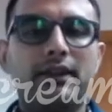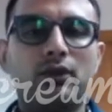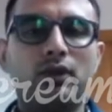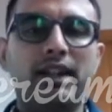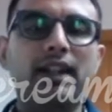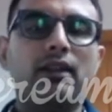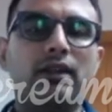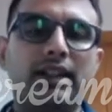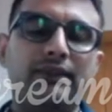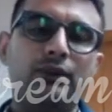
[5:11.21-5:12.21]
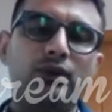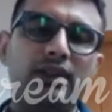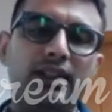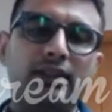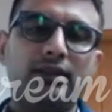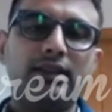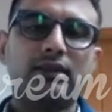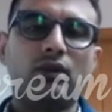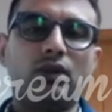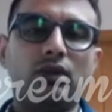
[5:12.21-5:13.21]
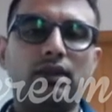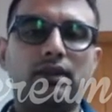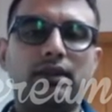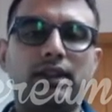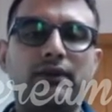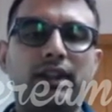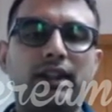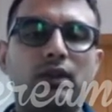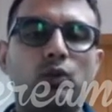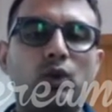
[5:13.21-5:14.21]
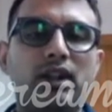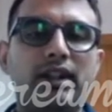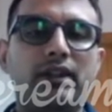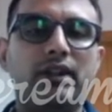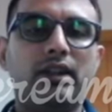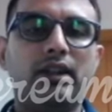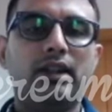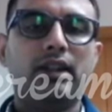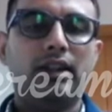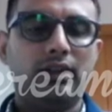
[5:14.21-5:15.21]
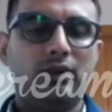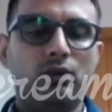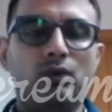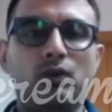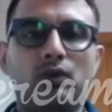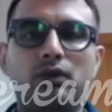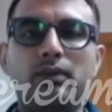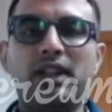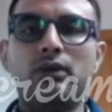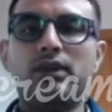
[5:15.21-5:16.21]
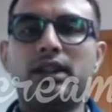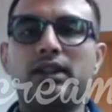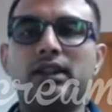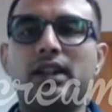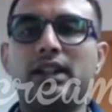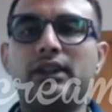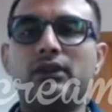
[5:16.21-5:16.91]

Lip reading: So here if you see in this call, if I convert it into by using the Italian